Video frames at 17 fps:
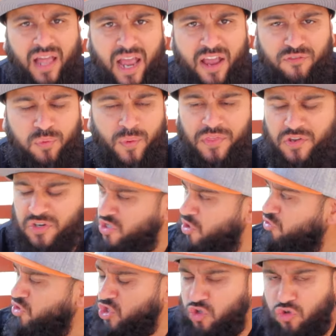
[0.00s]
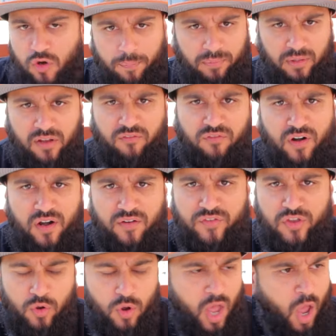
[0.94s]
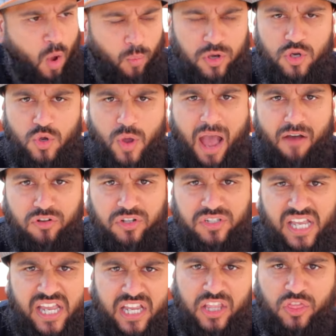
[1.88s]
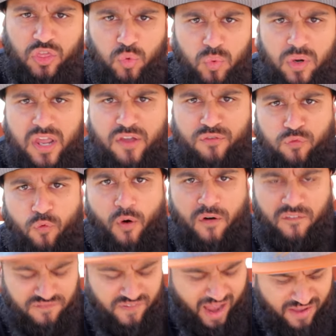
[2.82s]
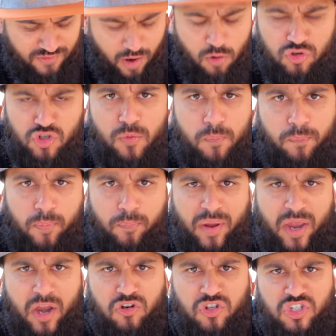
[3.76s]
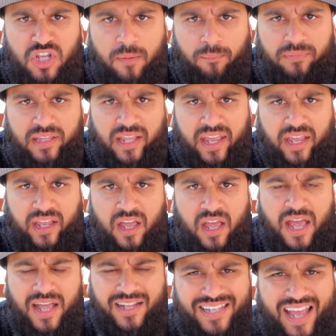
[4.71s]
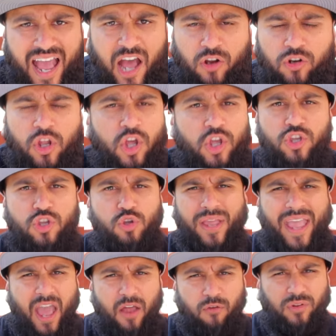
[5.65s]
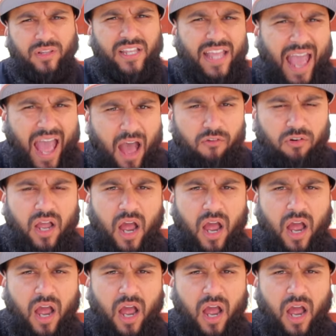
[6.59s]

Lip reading: life, when there's no script in front of you, when you haven't taken 3, 4, 5 hours to prepare something down, you can't really have a